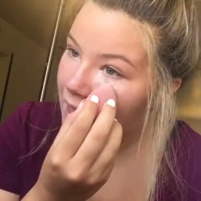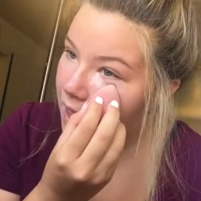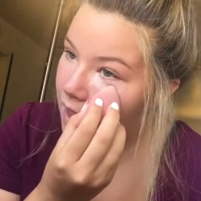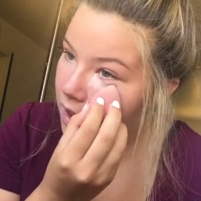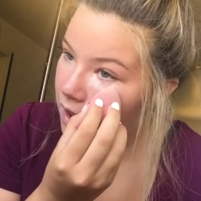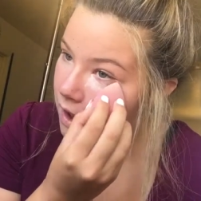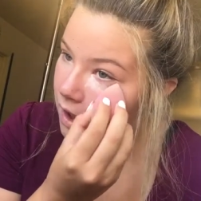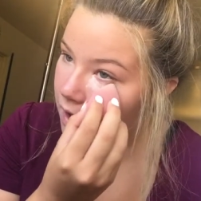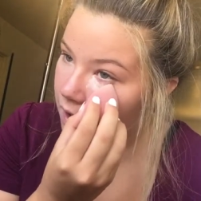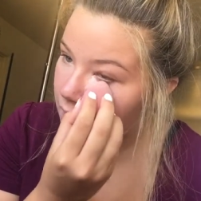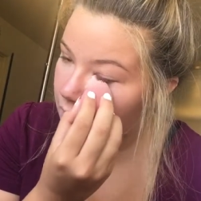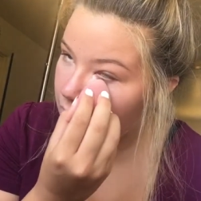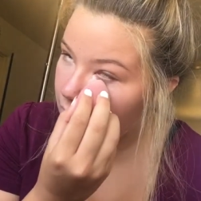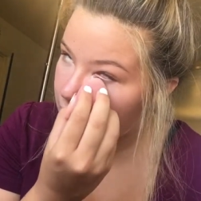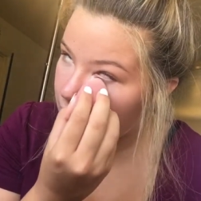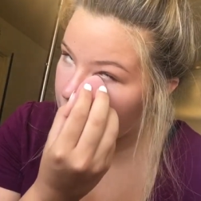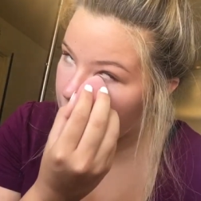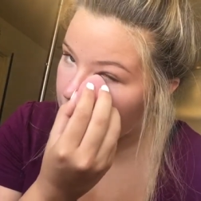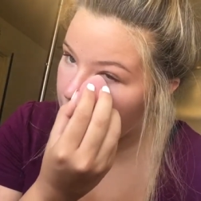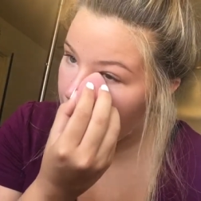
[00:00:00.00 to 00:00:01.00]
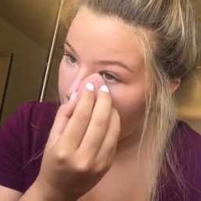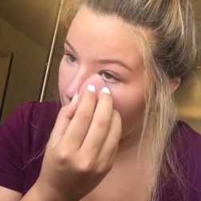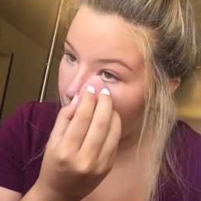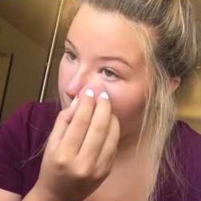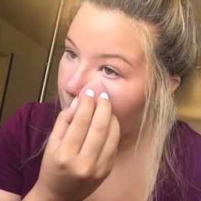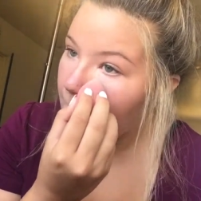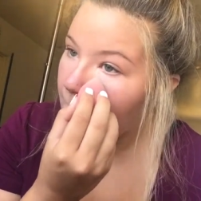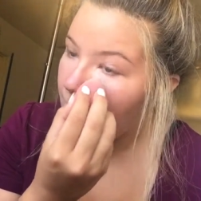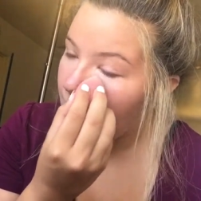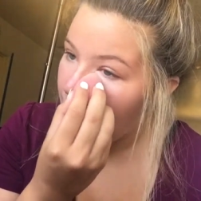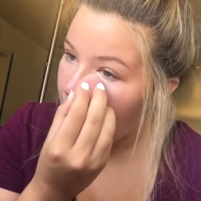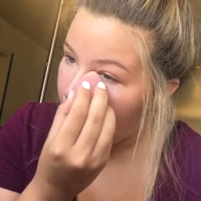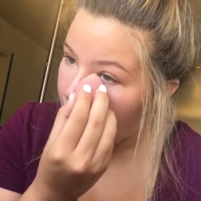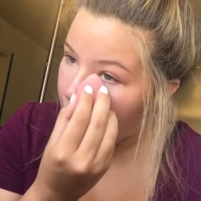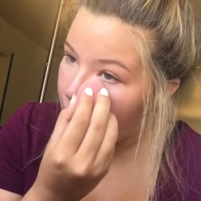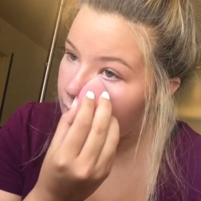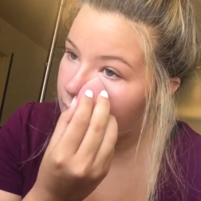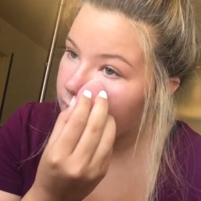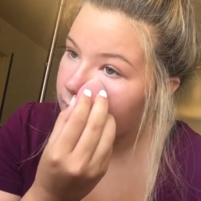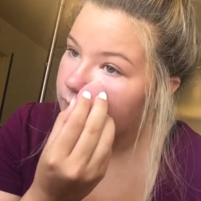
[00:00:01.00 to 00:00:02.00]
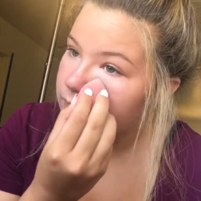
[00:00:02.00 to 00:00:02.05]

blend in all of my concealer.